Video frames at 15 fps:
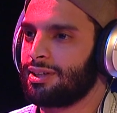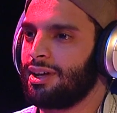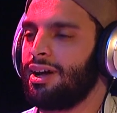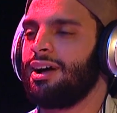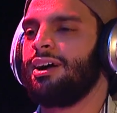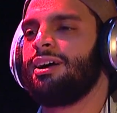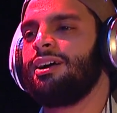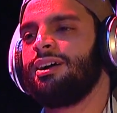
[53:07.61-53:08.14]

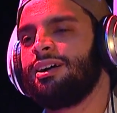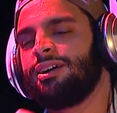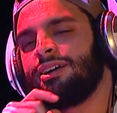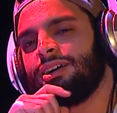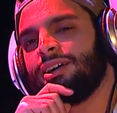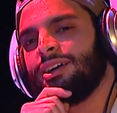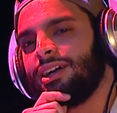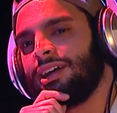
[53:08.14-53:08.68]

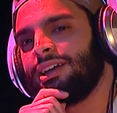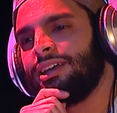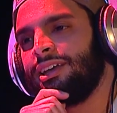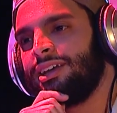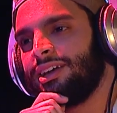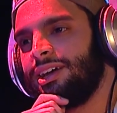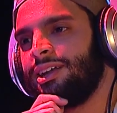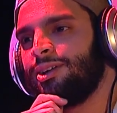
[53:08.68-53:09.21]
I
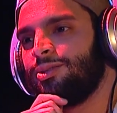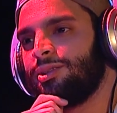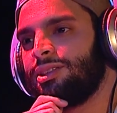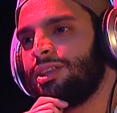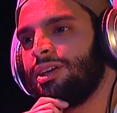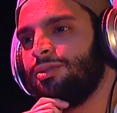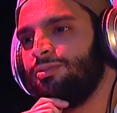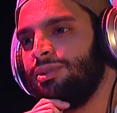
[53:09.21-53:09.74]
get it, what
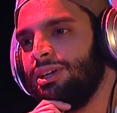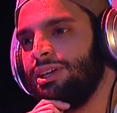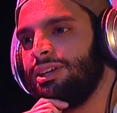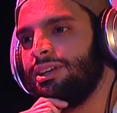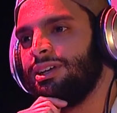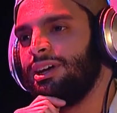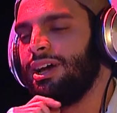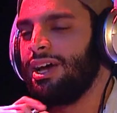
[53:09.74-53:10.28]
they
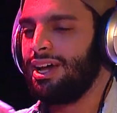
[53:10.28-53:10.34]
mean.